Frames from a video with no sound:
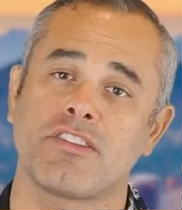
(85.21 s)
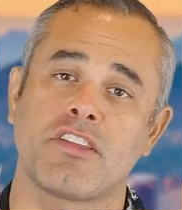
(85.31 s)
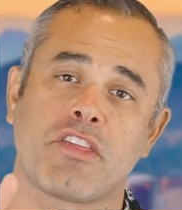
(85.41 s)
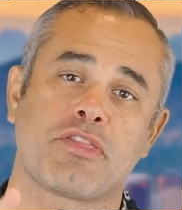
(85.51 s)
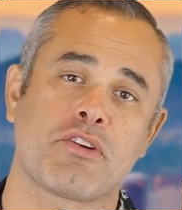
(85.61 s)
on to
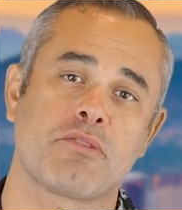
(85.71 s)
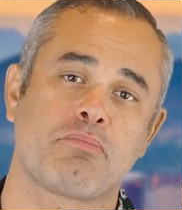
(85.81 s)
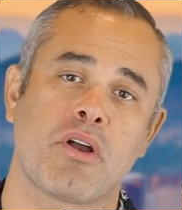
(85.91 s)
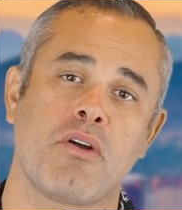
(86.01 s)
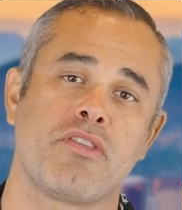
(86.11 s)
the third
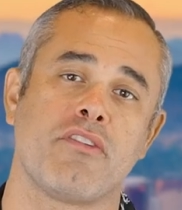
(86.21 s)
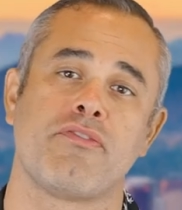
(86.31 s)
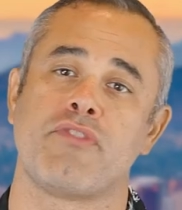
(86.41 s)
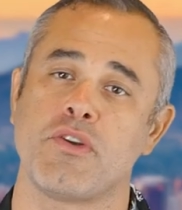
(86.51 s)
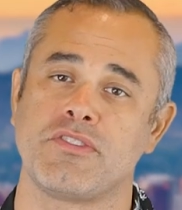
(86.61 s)
pro, the
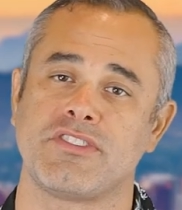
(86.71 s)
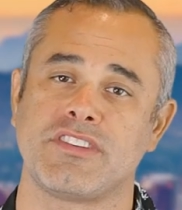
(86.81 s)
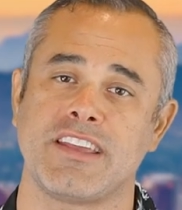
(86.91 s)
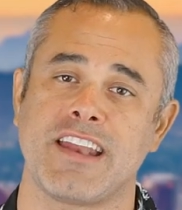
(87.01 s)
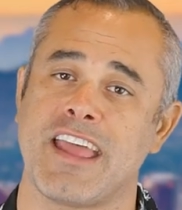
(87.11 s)
food
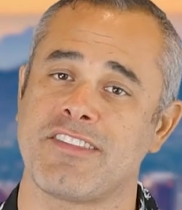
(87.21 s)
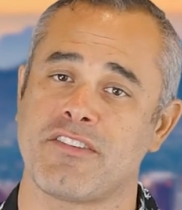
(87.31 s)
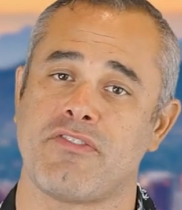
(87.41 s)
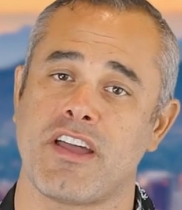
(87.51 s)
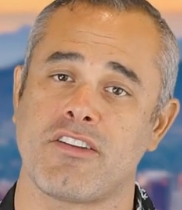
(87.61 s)
scene and the
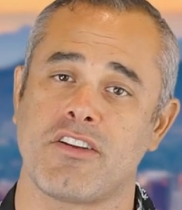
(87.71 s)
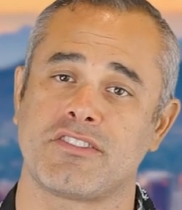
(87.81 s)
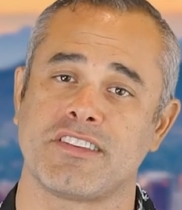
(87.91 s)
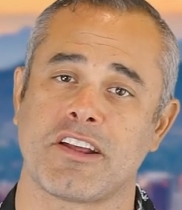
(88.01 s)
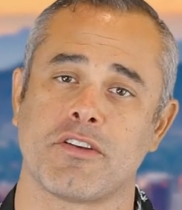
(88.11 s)
fine
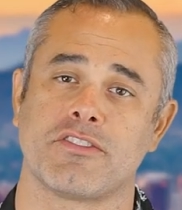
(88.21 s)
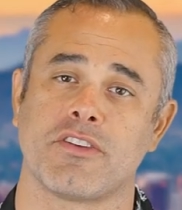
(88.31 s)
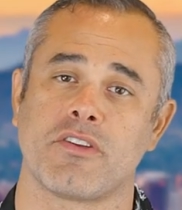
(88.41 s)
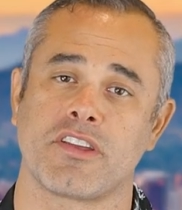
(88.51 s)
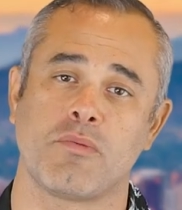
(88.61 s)
arts in
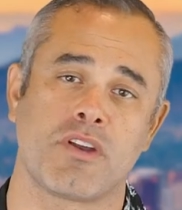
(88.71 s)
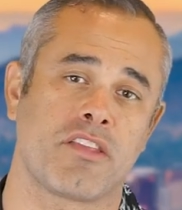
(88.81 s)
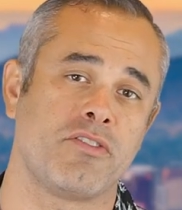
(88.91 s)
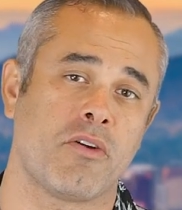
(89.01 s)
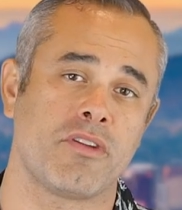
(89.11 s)
Arizona. You
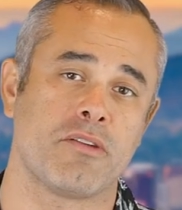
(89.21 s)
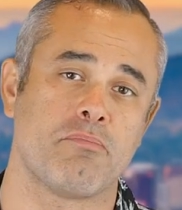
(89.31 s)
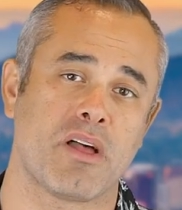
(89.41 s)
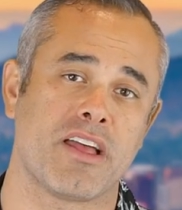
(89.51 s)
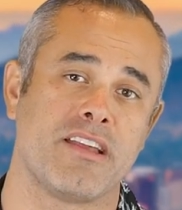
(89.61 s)
wouldn't have known
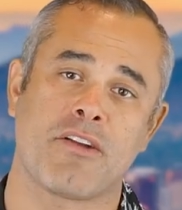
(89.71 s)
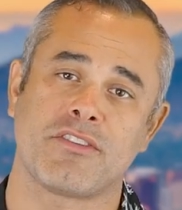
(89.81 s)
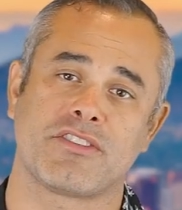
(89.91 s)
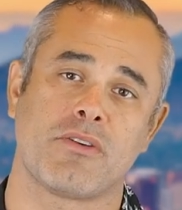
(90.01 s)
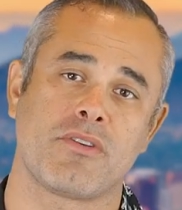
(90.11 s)
it, but
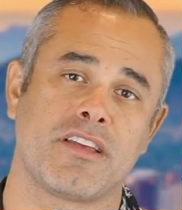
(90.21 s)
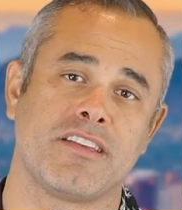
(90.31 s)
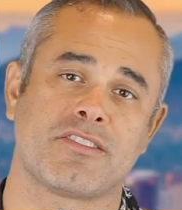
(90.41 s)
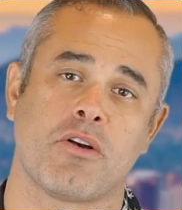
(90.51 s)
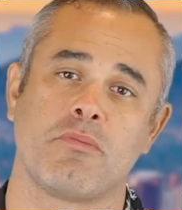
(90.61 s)
Arizona
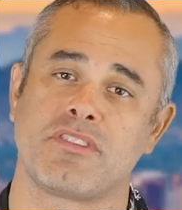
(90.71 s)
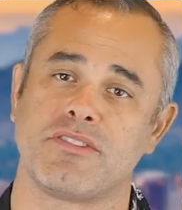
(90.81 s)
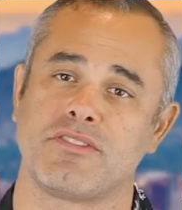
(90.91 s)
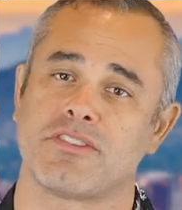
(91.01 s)
is home to